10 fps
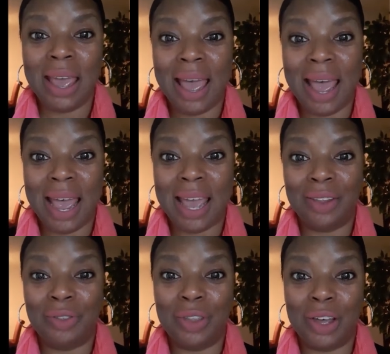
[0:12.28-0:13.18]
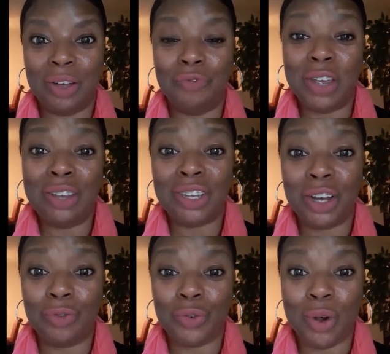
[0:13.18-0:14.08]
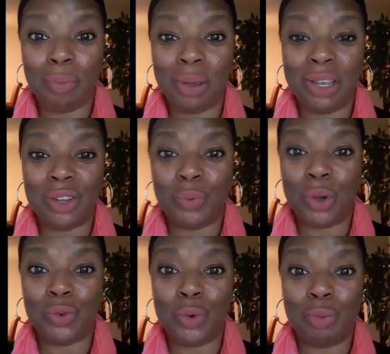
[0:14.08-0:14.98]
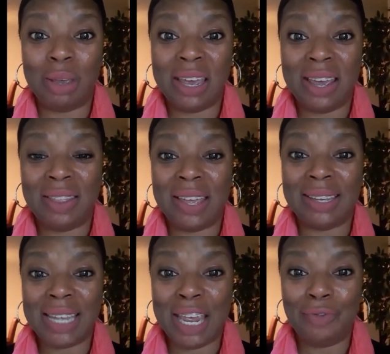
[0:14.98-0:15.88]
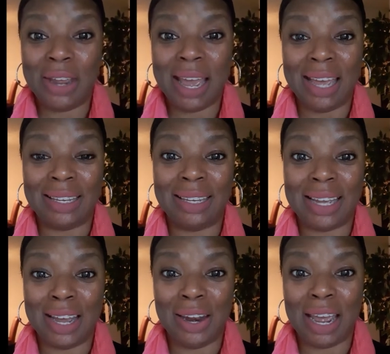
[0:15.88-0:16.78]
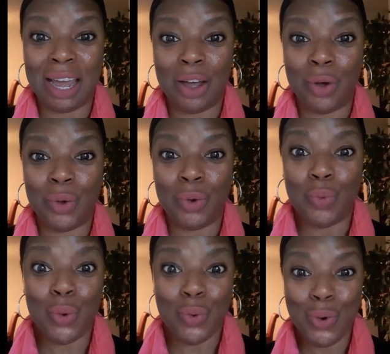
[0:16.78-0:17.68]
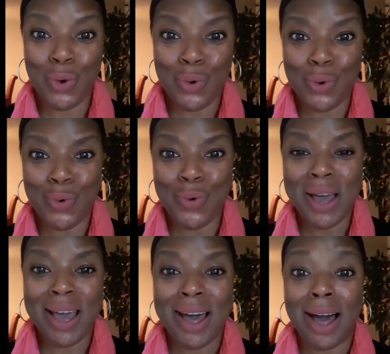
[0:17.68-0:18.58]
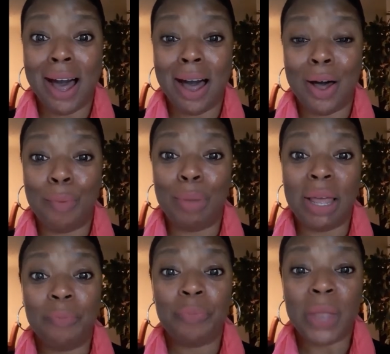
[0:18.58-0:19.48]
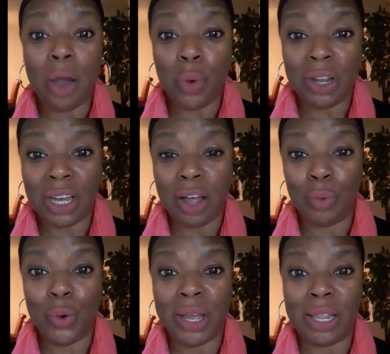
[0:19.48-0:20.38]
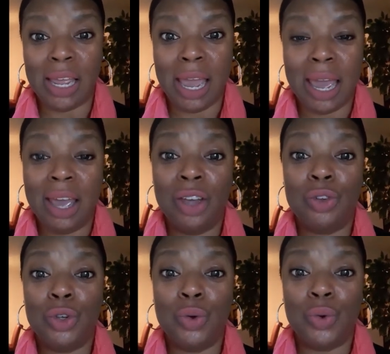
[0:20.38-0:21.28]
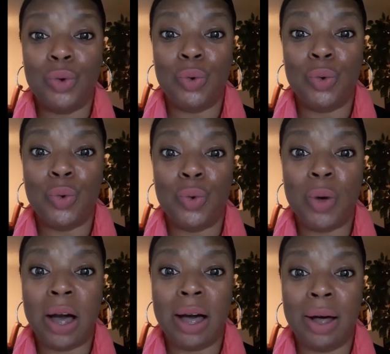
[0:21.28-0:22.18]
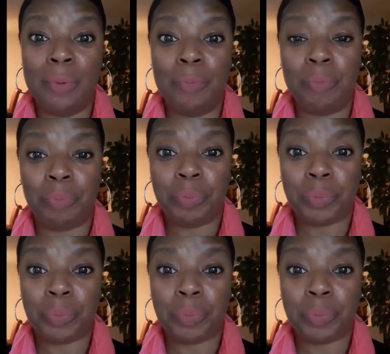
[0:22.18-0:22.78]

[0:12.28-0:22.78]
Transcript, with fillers: at the Feast of Trumpets, which will be this evening at sundown. Woohoo! Um, but I want to come quickly to um,